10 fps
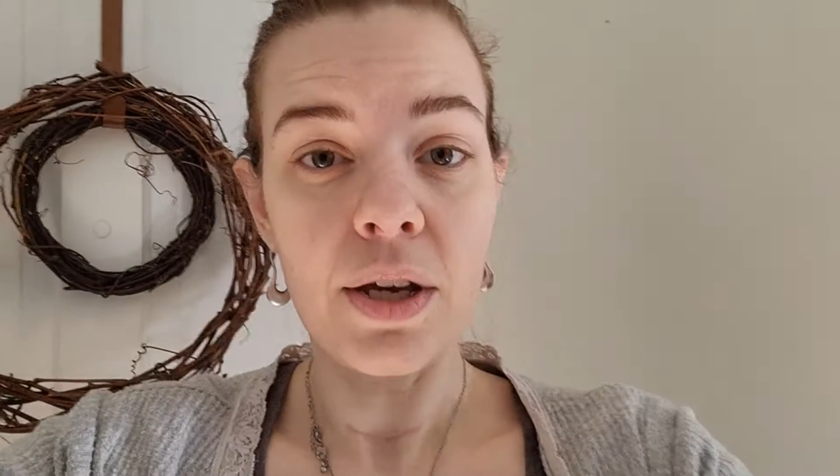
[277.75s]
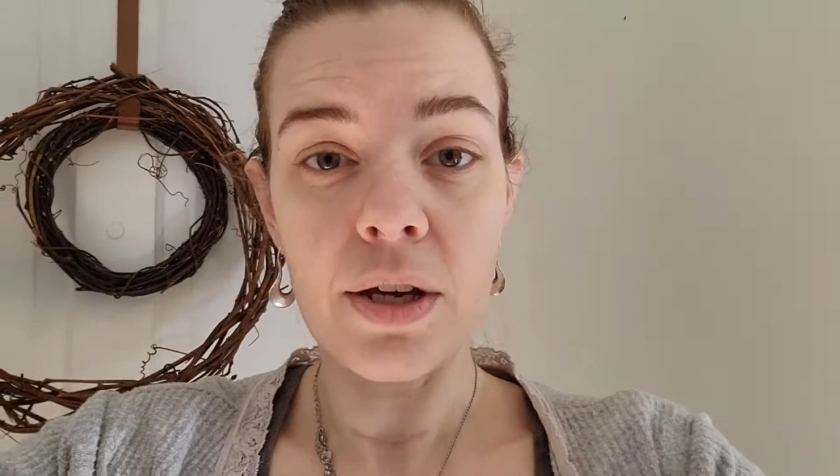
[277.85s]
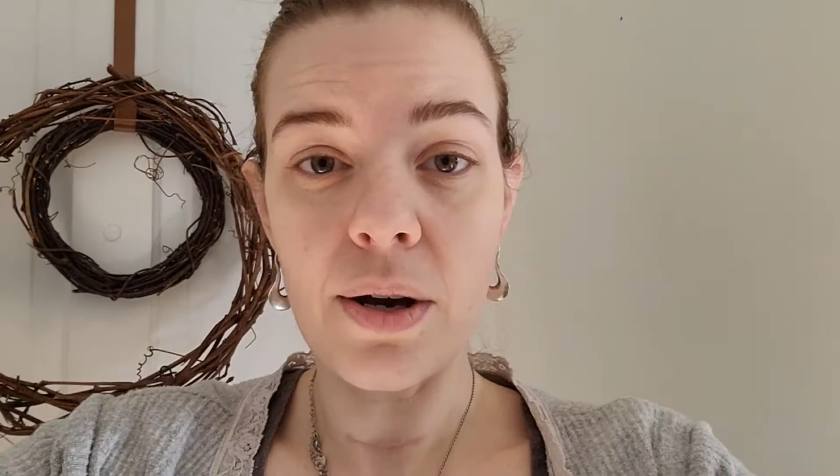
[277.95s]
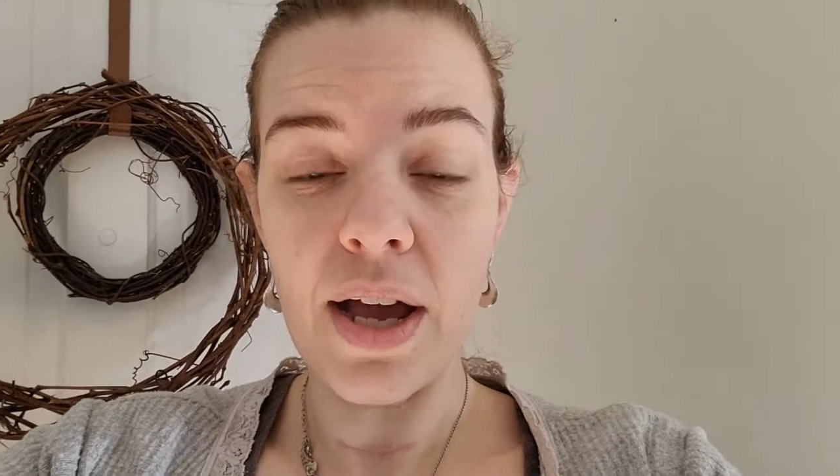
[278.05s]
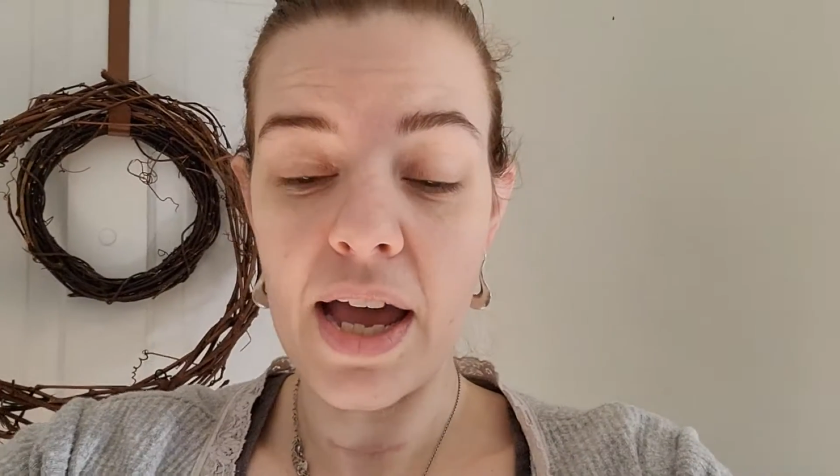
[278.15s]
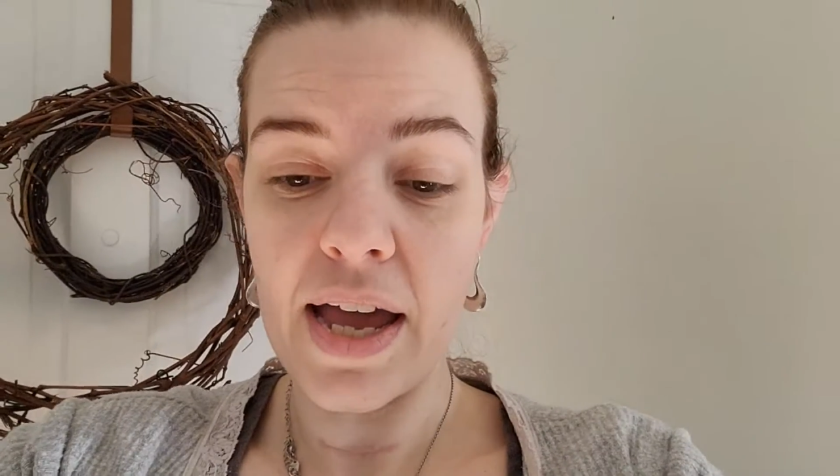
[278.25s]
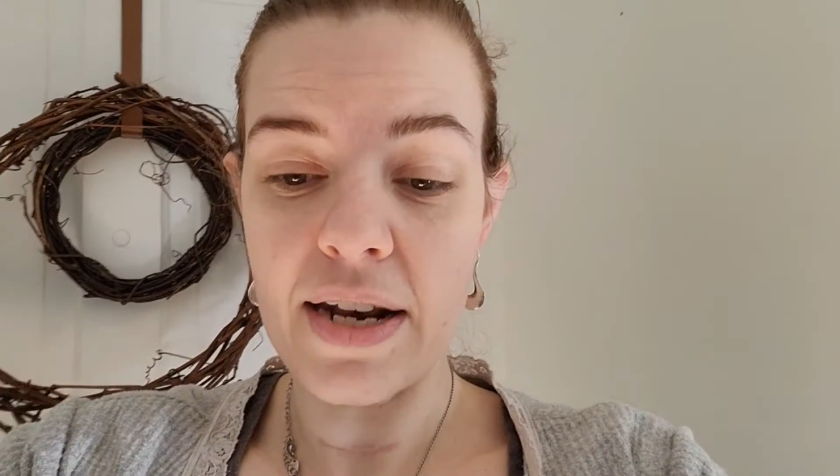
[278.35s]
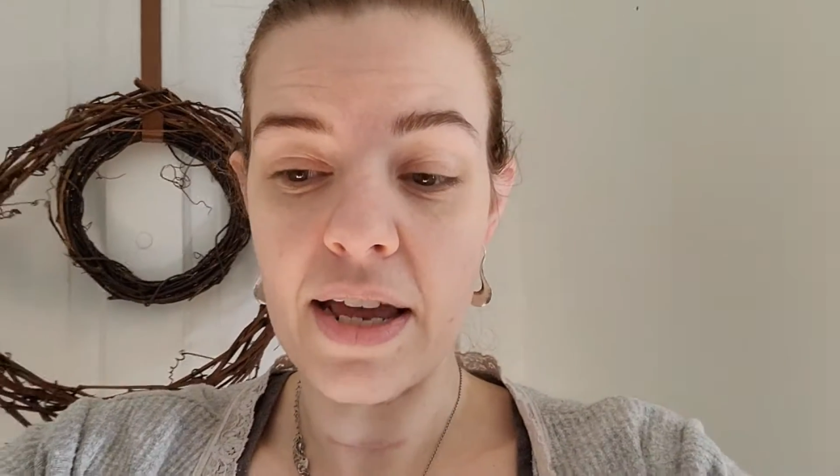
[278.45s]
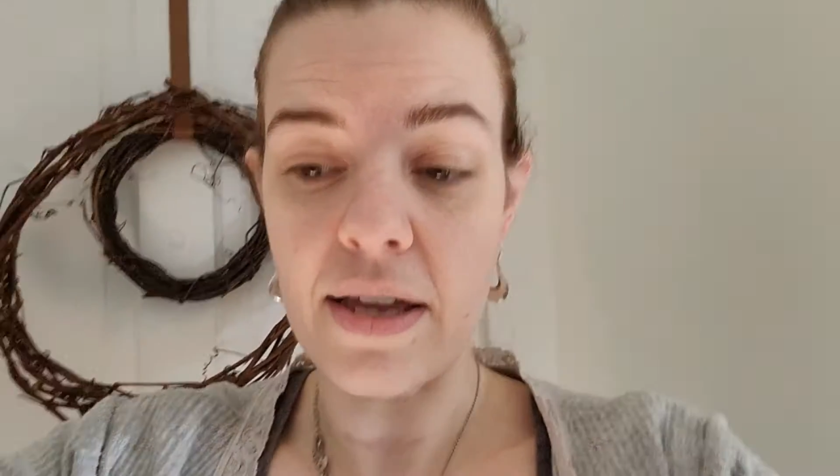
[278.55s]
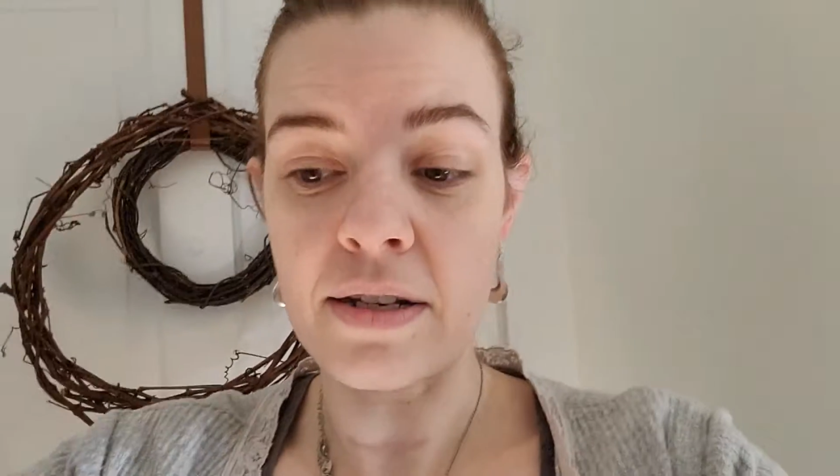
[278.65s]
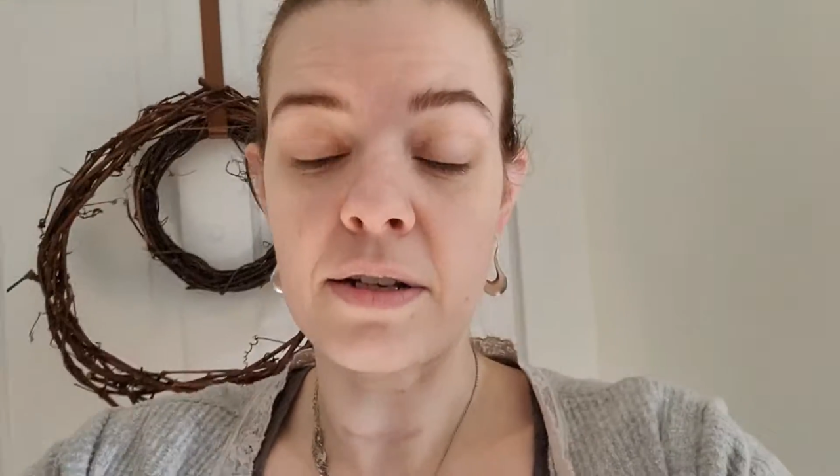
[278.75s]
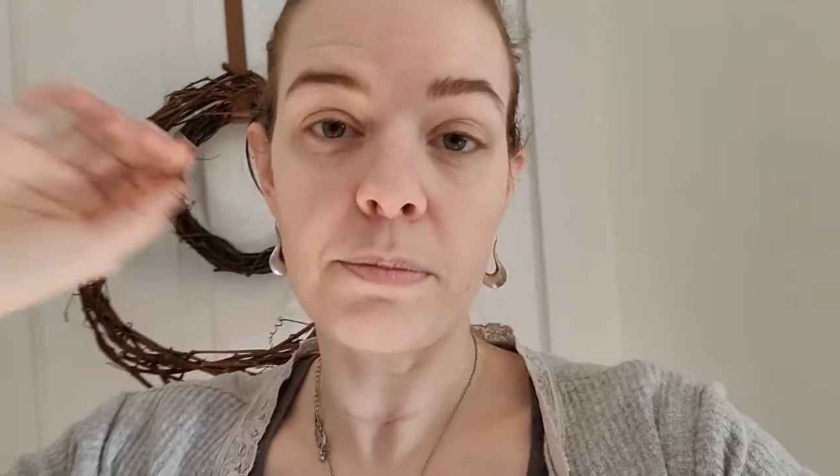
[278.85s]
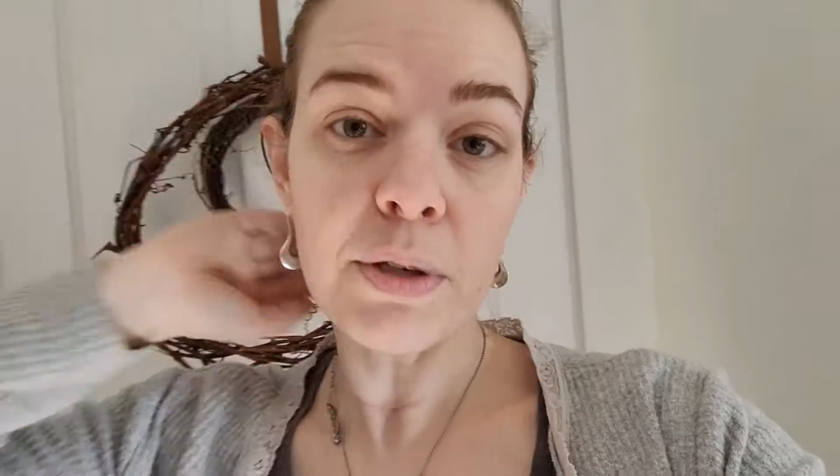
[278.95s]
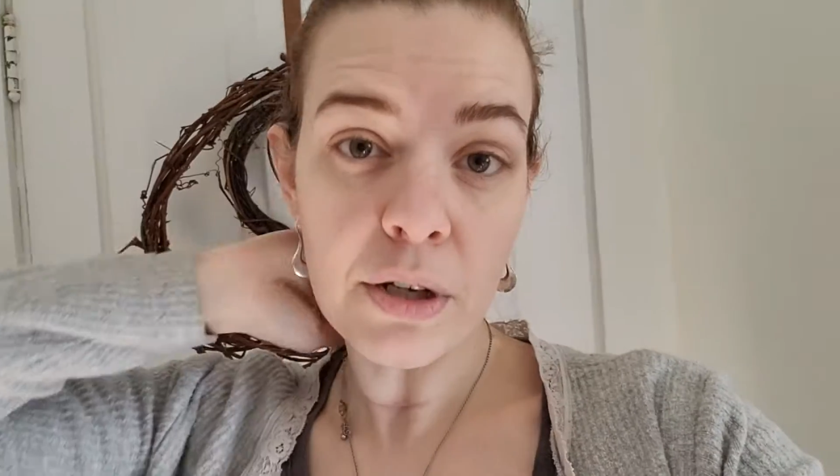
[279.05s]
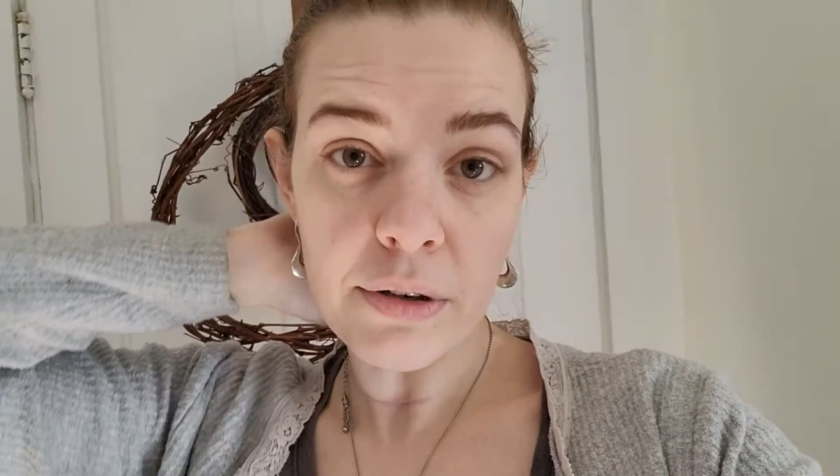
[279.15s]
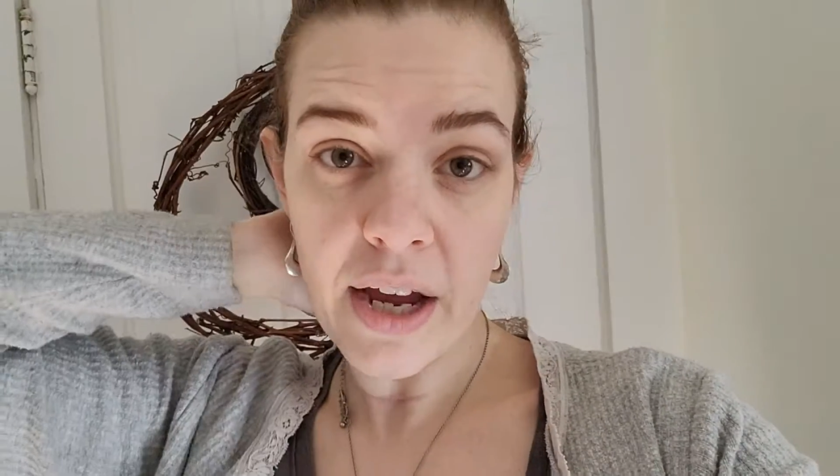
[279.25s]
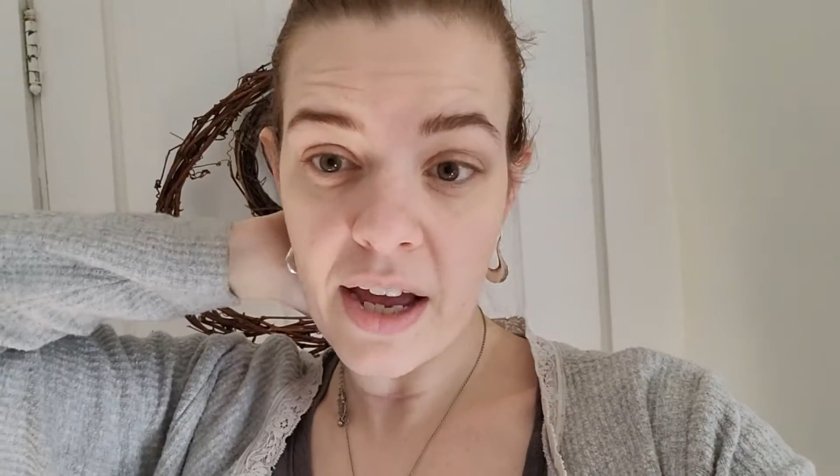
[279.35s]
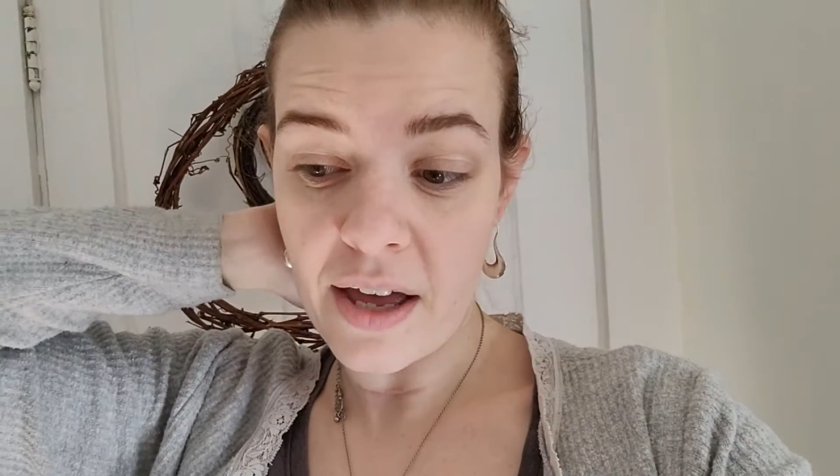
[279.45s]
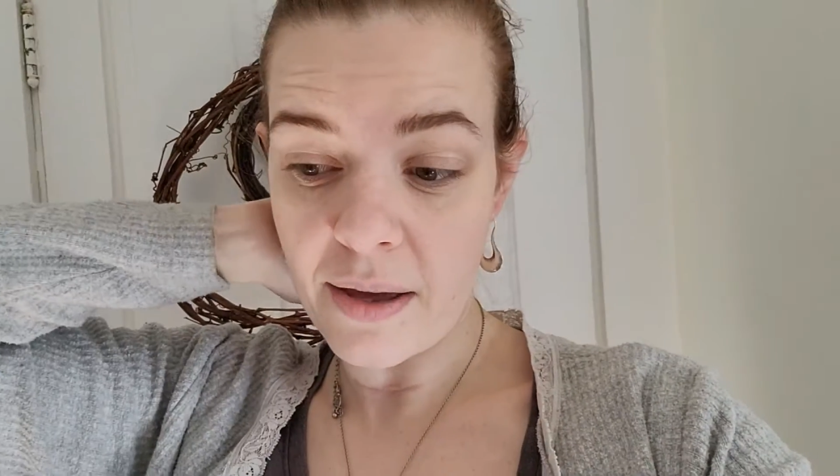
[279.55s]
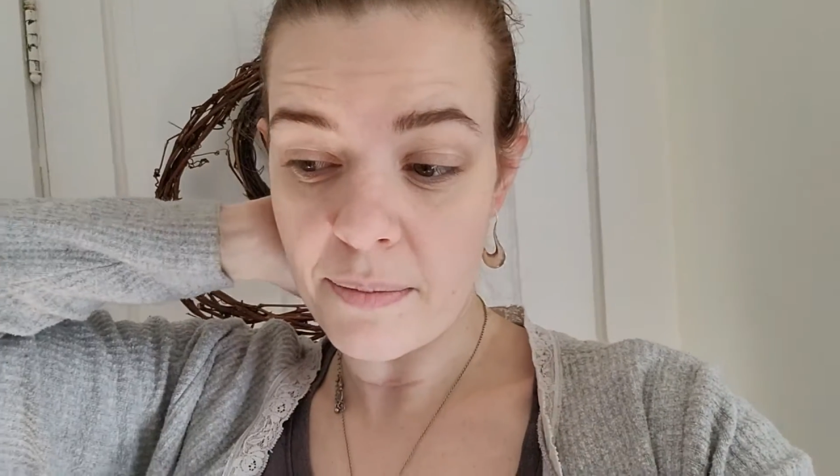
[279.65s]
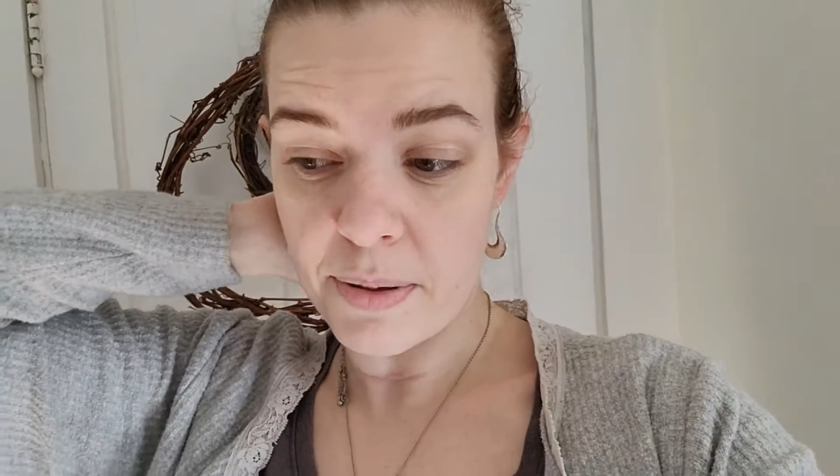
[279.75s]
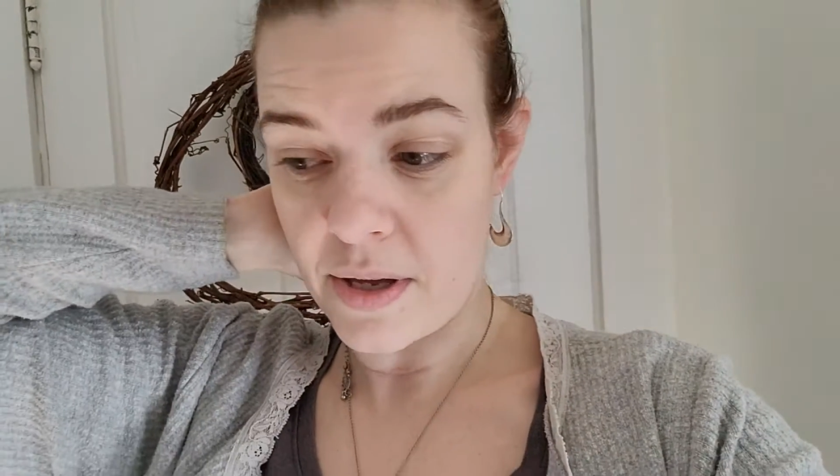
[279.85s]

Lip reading: go ahead and puree up.